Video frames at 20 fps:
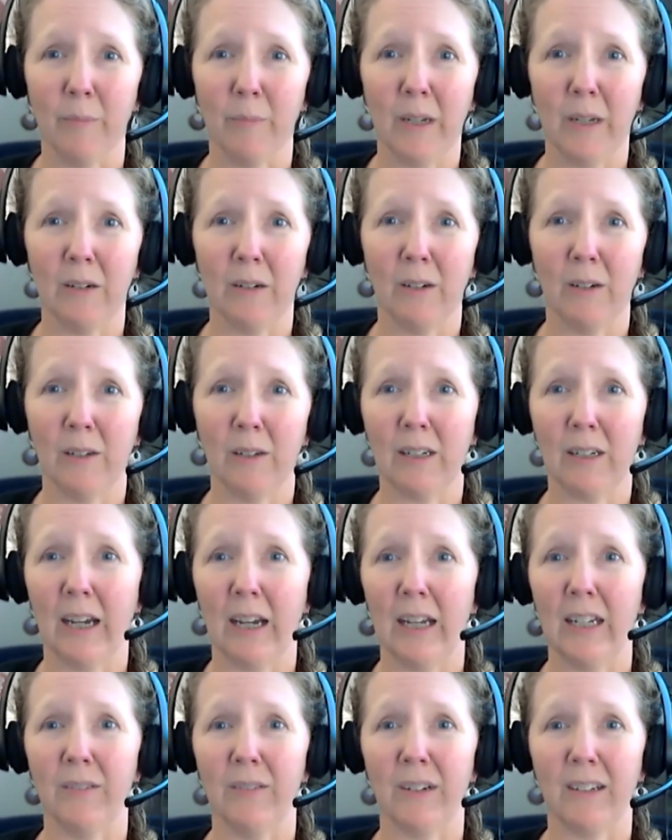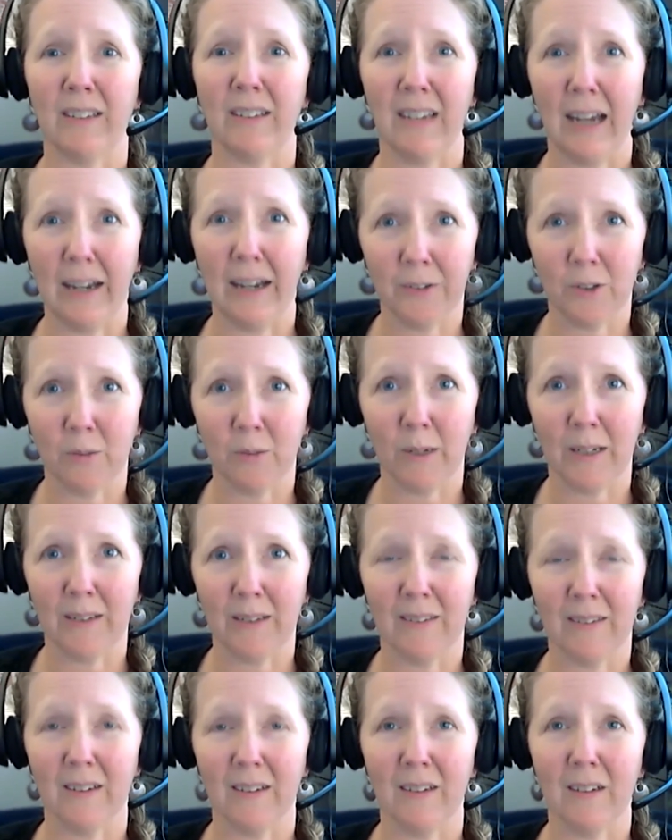It kind of
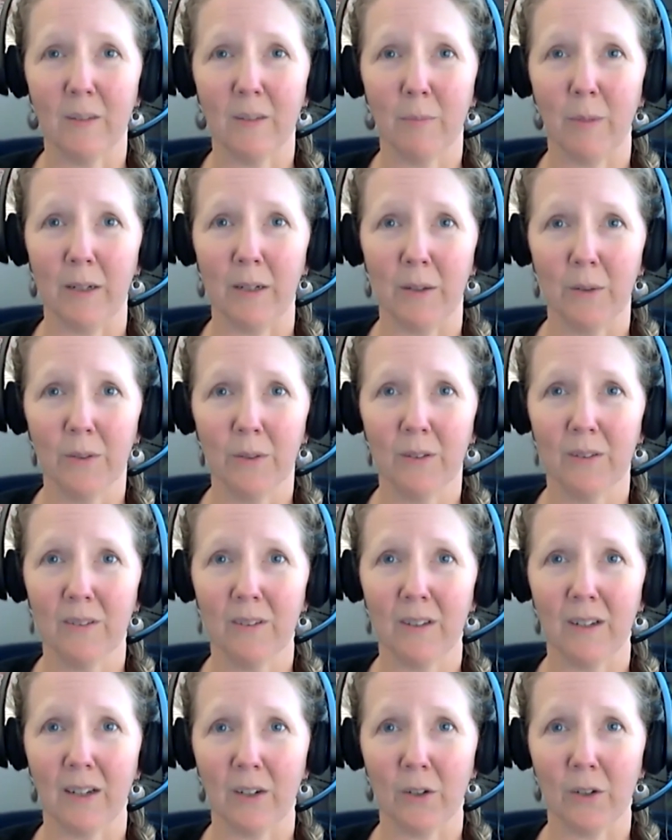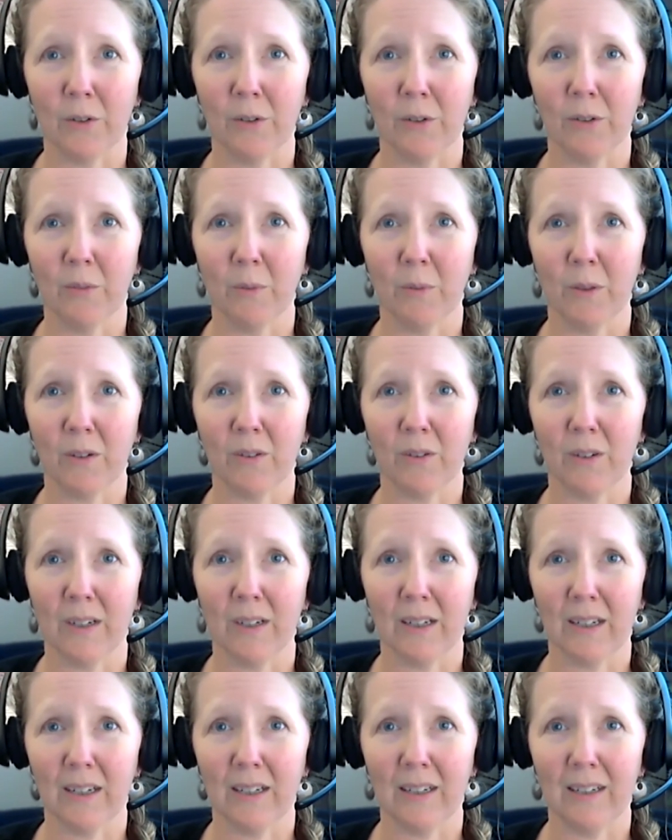exacerbates the dysbiosis that occurs with
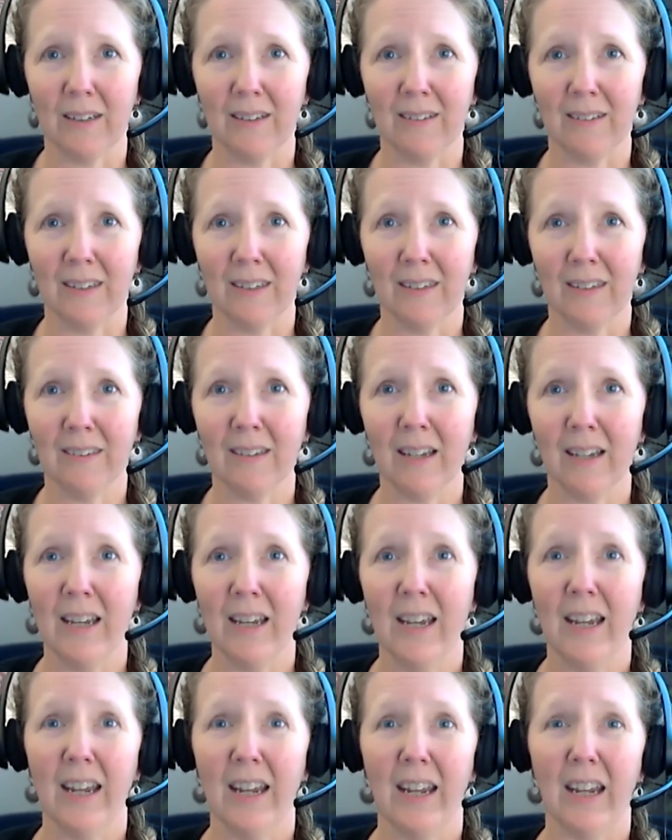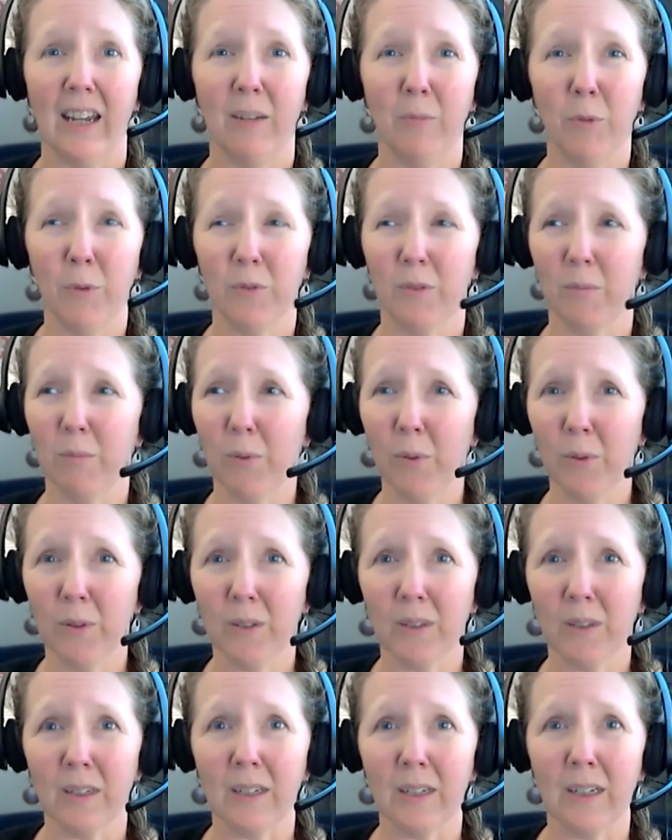chronic kidney disease. And most
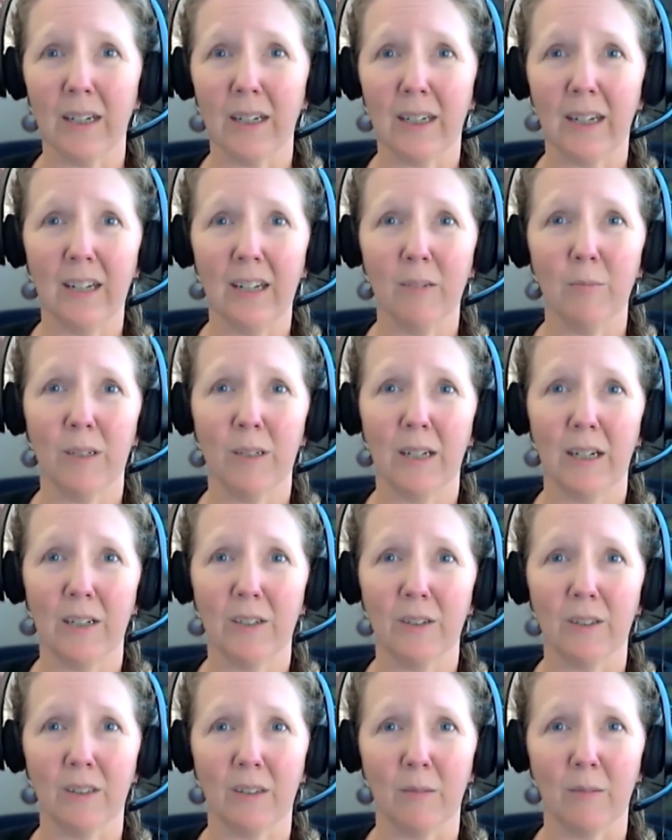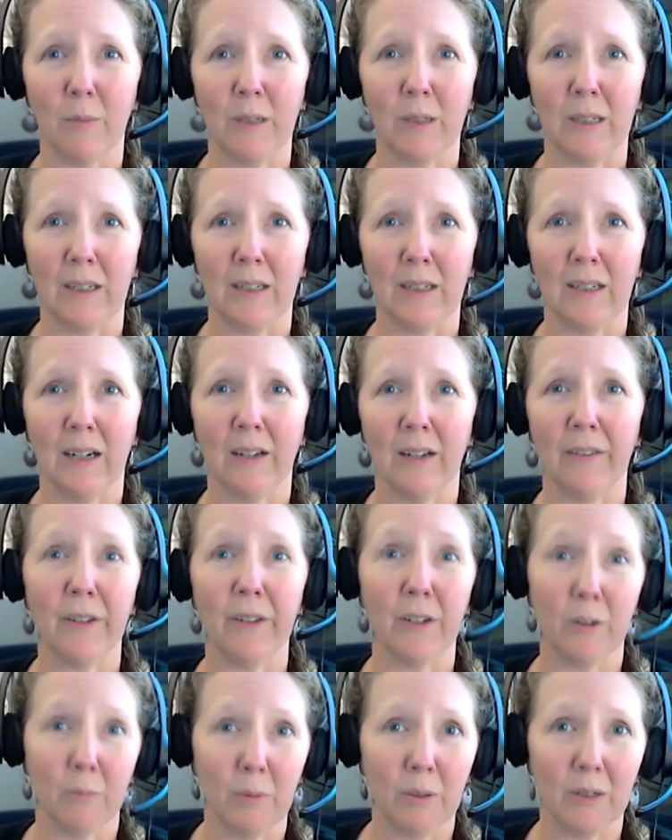importantly, it can potentially be a
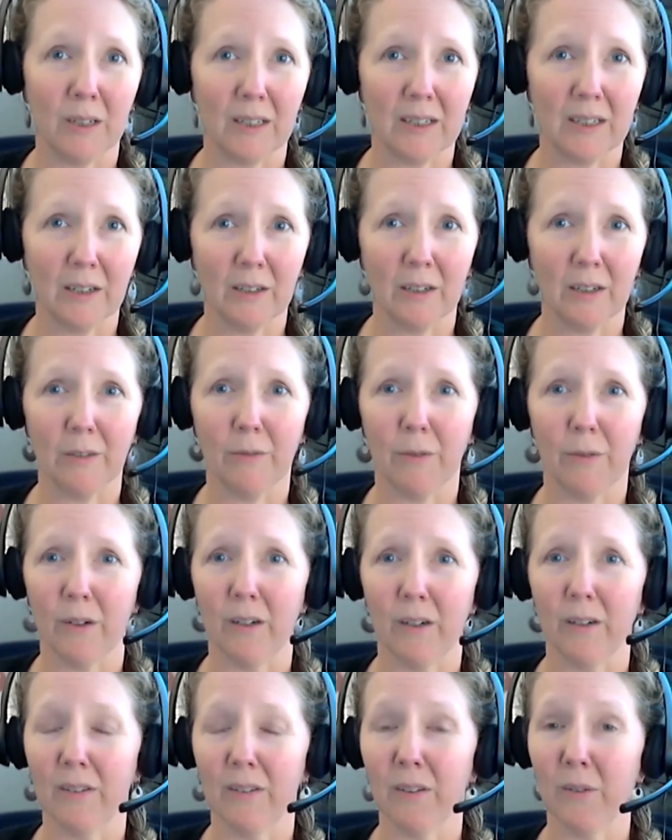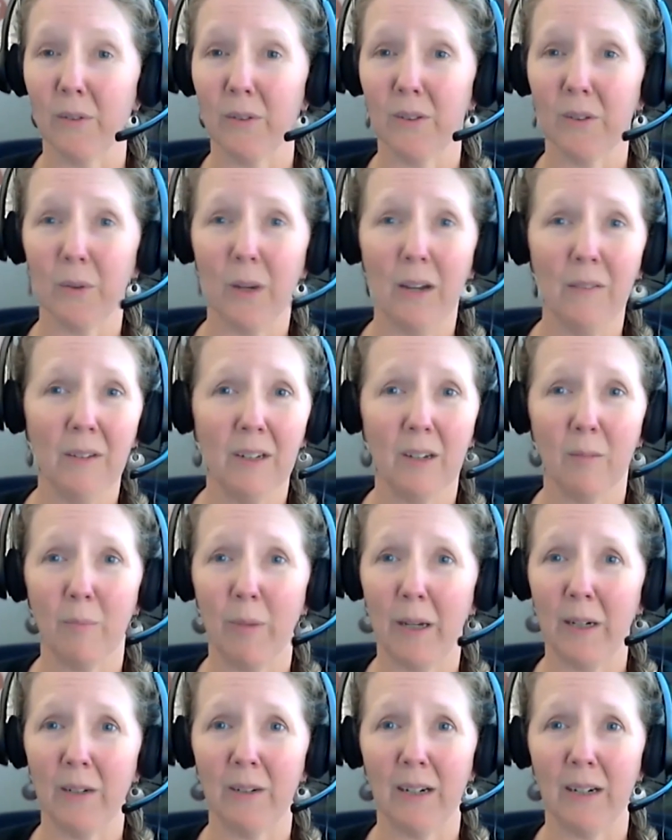therapeutic target for us. So having a
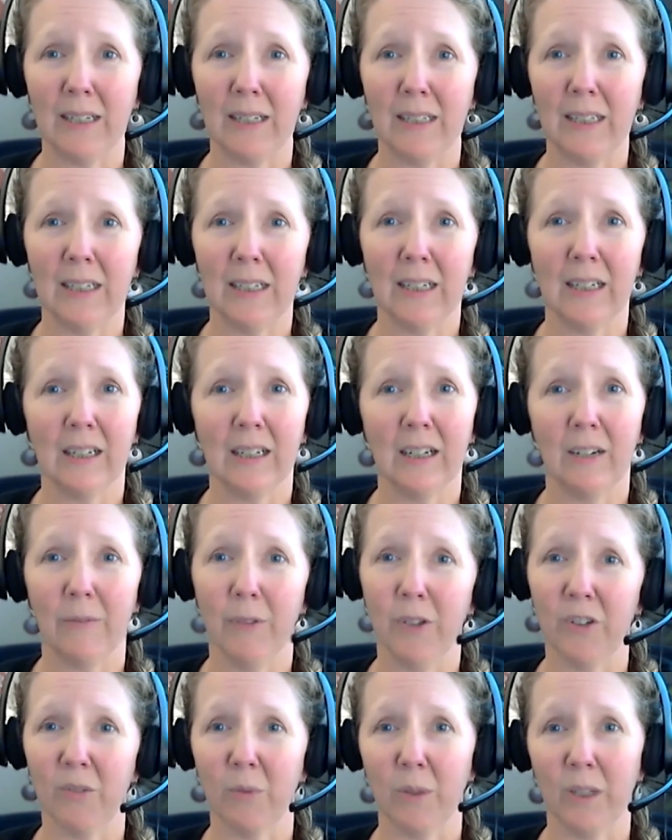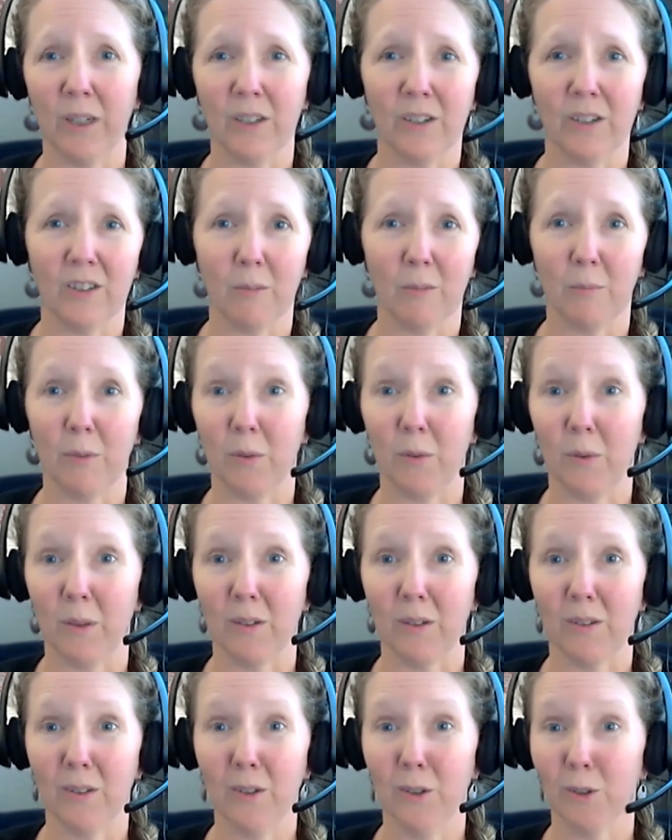better idea of this relationship between
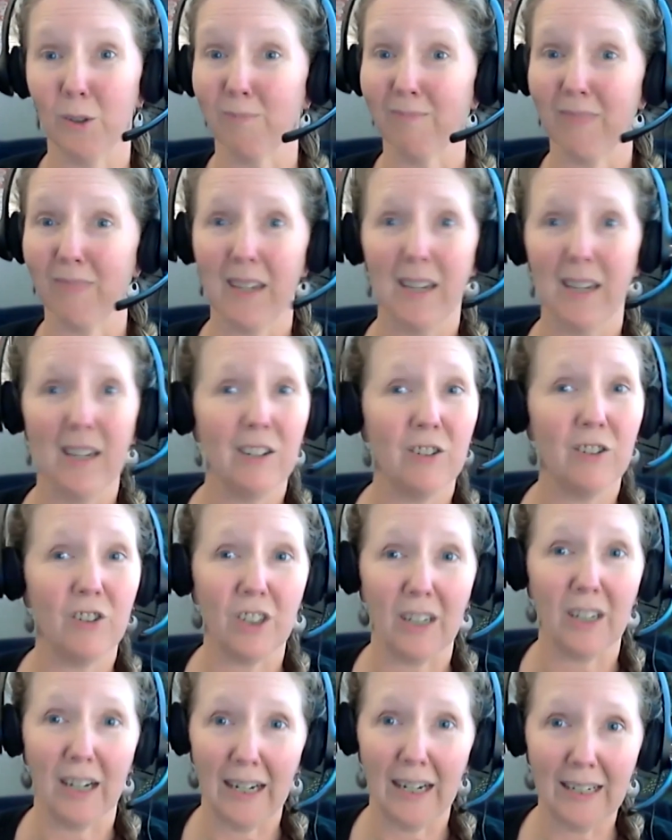the two. GI